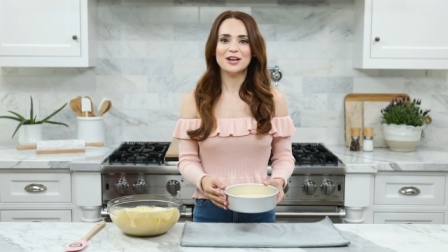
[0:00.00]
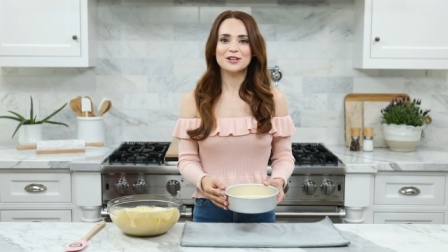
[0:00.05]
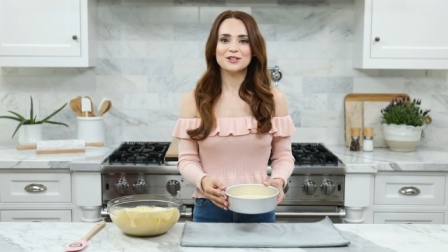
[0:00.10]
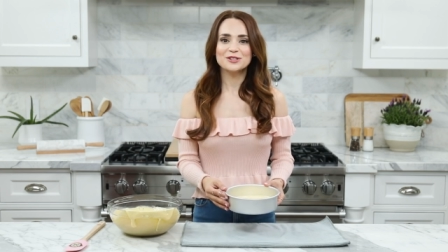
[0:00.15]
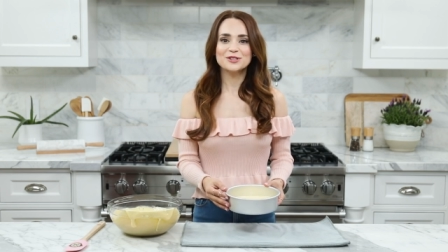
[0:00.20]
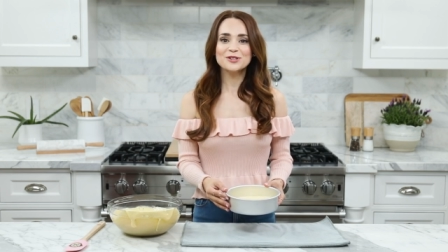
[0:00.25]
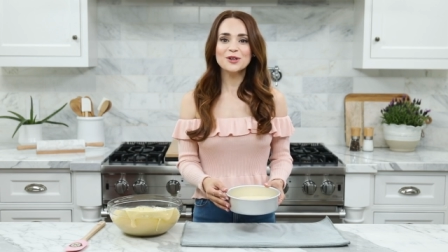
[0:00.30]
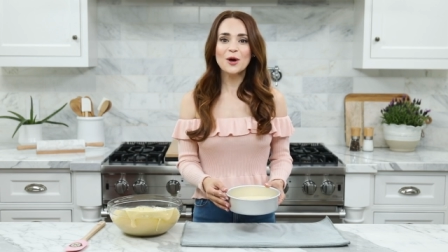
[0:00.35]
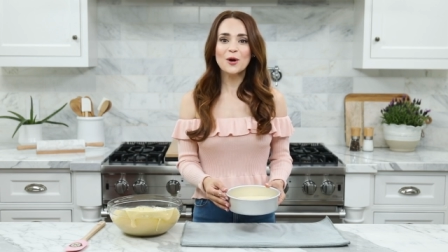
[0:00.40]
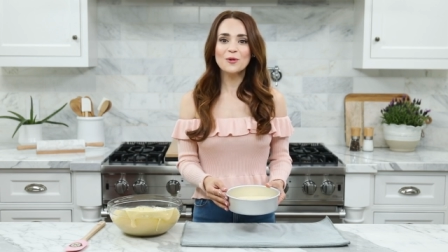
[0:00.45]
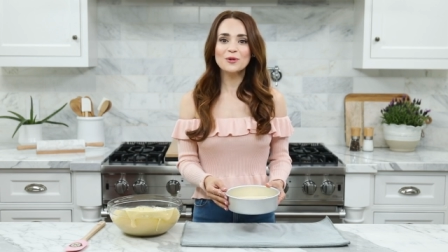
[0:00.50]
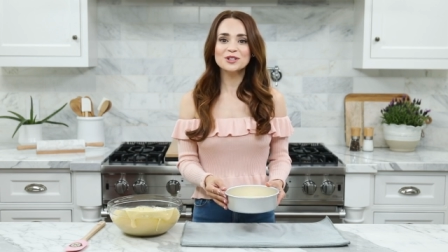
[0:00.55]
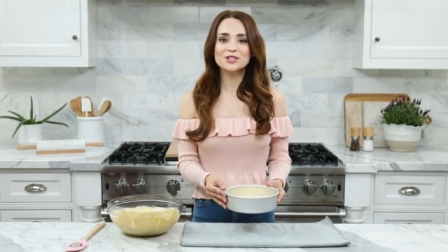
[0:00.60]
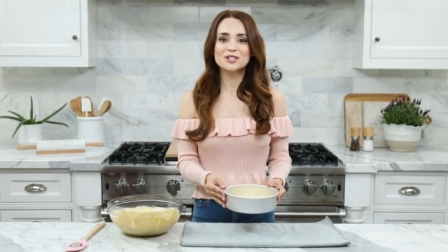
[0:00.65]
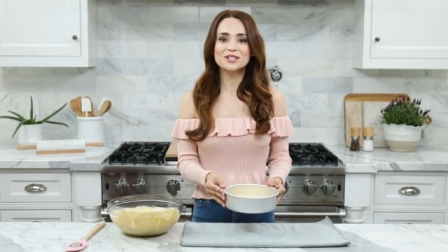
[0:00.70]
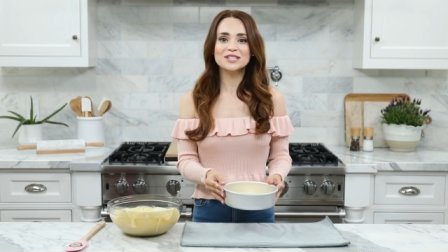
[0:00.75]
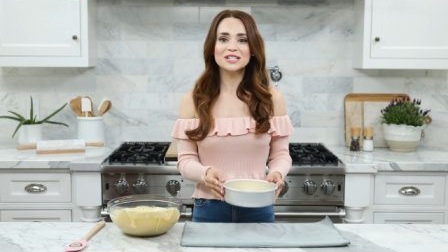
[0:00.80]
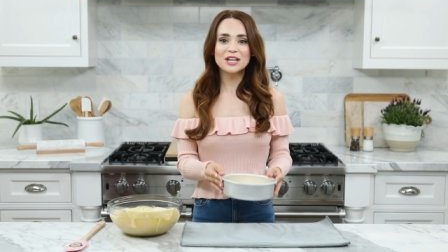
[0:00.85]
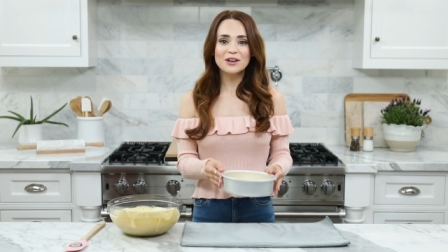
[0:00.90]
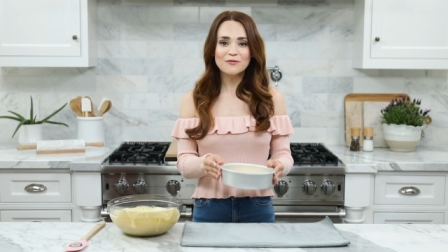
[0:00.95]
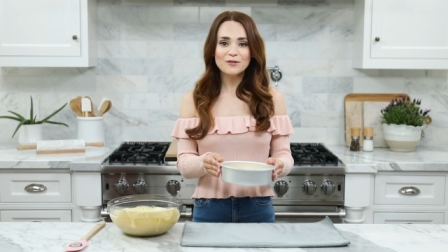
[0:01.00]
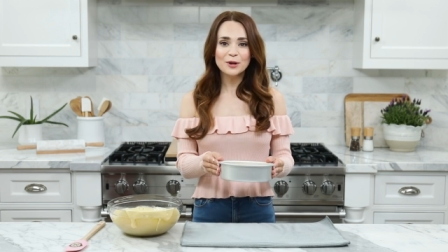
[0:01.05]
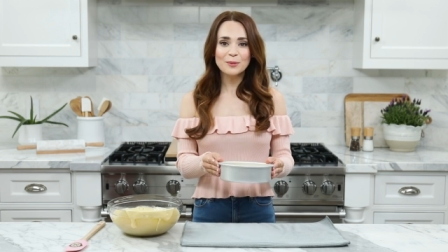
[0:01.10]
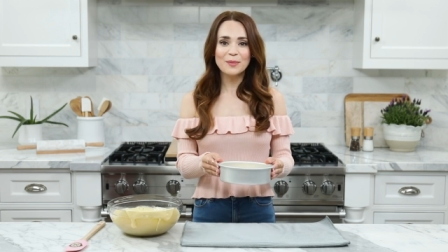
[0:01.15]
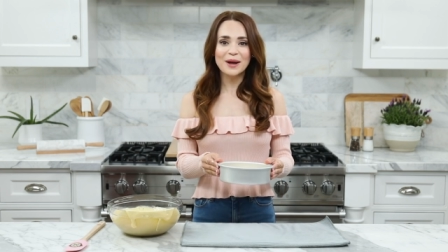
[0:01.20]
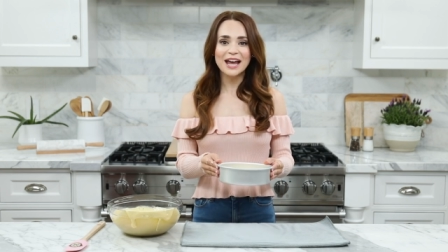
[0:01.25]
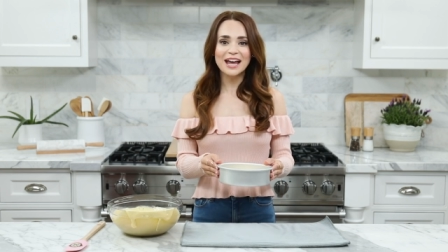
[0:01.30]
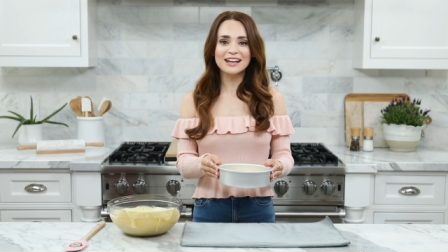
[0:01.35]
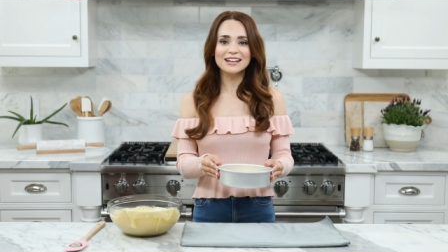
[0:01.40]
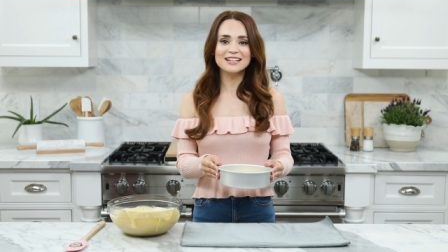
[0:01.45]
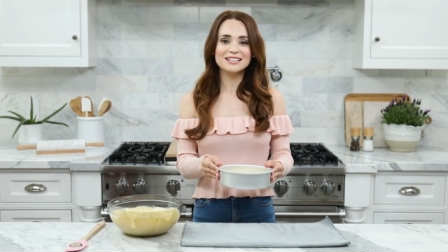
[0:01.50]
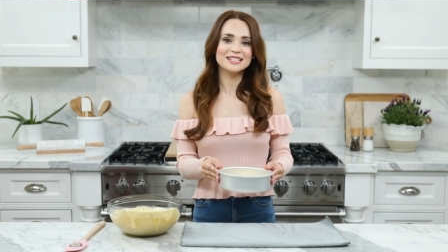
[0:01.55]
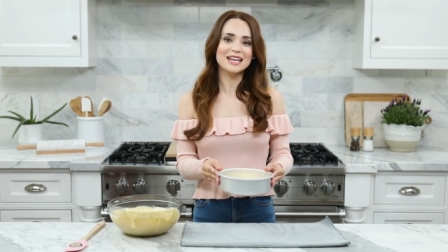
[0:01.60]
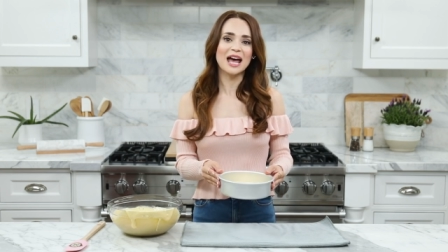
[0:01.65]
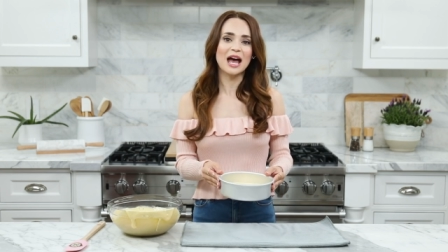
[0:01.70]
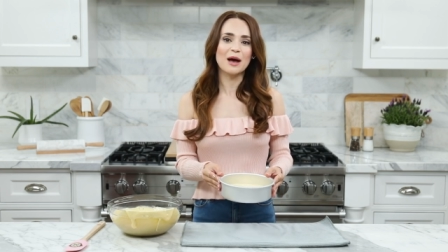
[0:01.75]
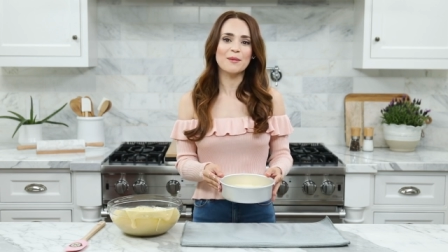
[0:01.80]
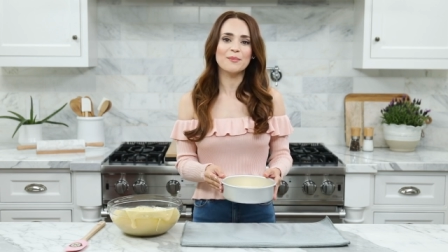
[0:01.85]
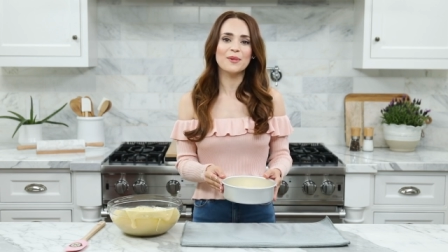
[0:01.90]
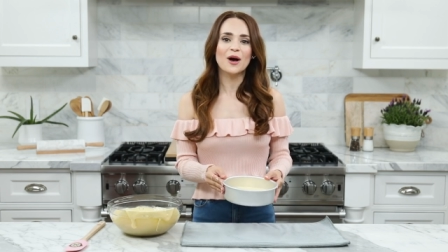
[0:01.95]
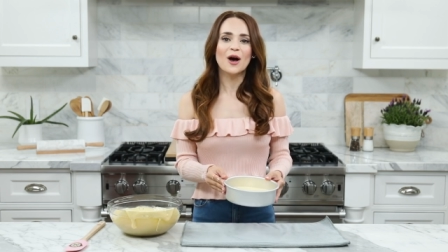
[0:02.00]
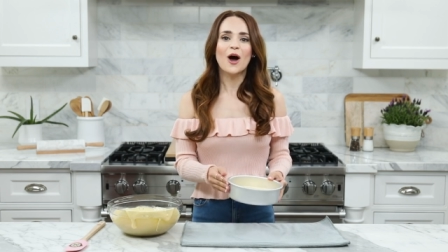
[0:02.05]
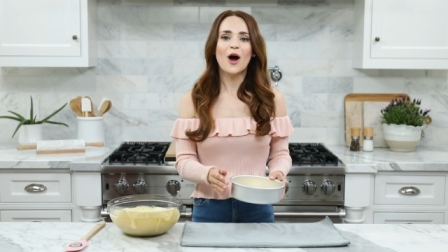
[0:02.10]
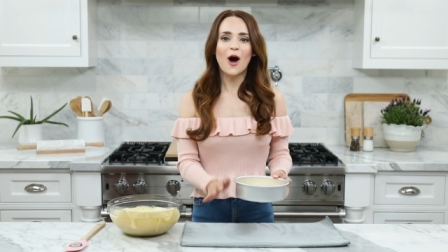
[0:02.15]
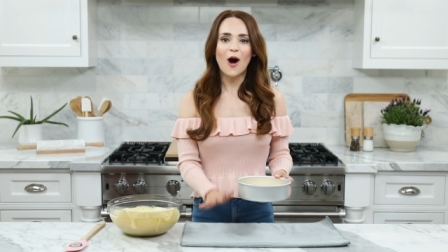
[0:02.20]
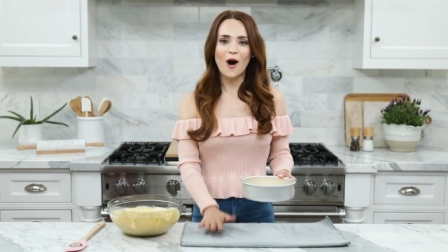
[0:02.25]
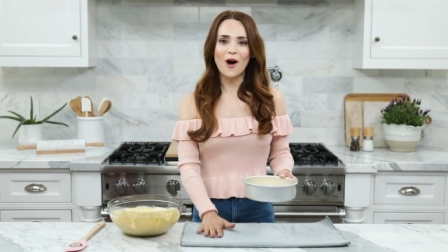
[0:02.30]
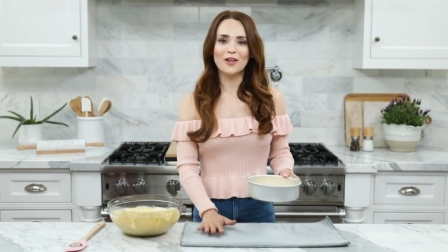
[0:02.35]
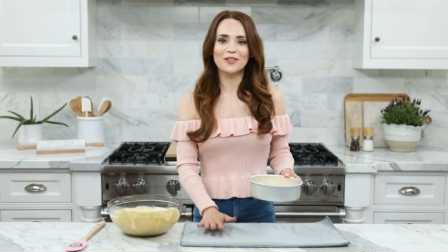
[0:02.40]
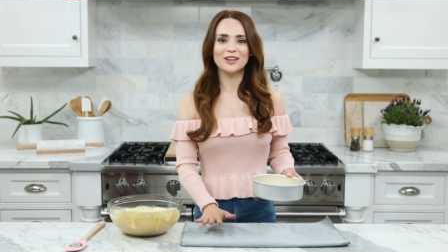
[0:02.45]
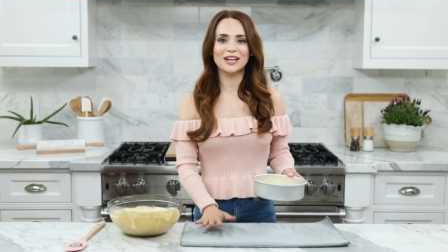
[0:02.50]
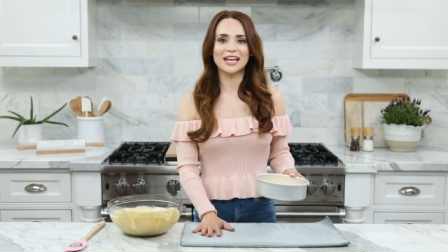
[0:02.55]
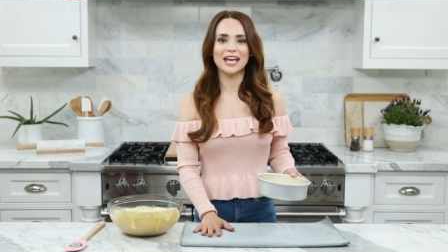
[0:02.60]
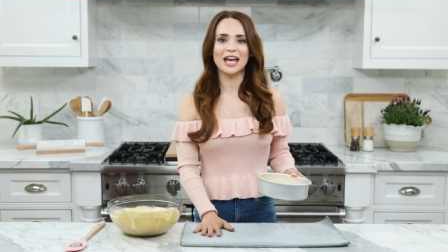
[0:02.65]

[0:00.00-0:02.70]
so just give your pan a tap on the